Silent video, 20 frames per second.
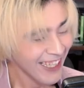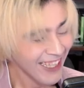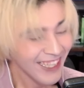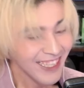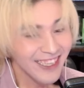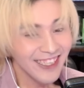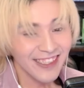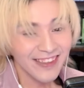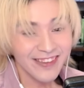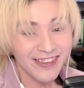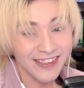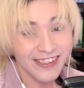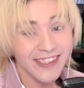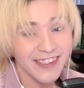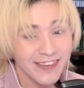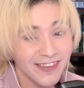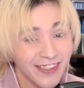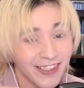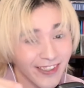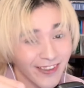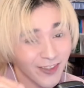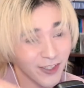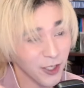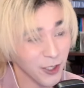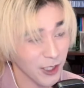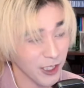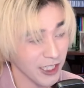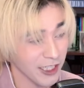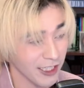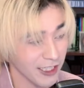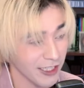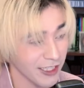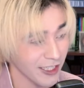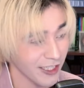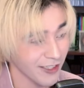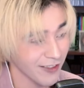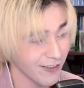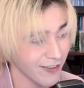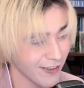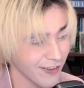This is all in
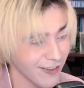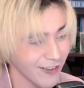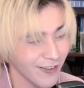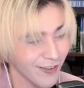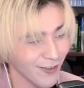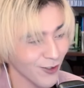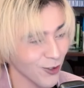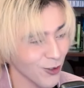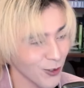English. This is so